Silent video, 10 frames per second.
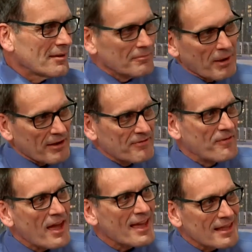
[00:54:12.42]
by
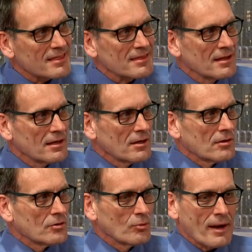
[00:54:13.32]
faith,
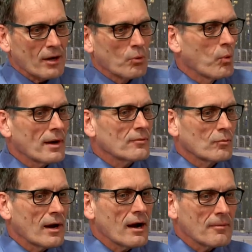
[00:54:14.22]
no matter
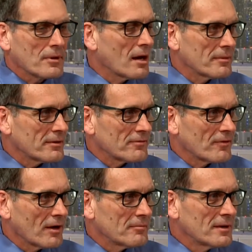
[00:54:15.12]
where I'm coming
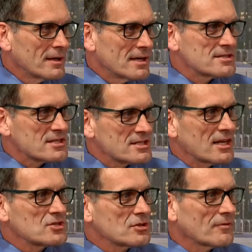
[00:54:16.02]
from, is
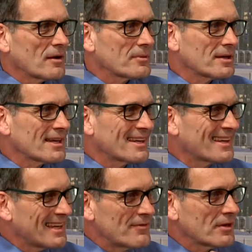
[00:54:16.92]
essential if I'm going
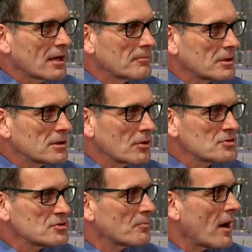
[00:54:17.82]
to even come close
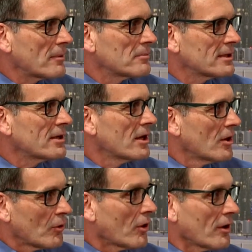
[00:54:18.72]
to probably
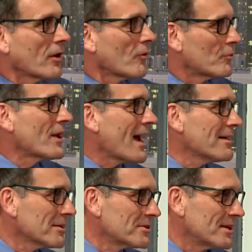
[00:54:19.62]

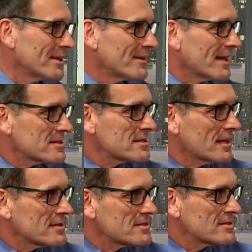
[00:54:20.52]
reality in that
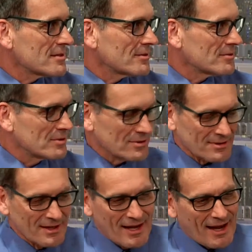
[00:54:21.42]
sense. You know,
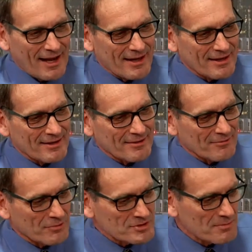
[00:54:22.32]
I
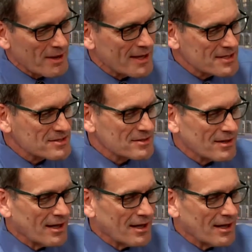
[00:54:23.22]
was amazed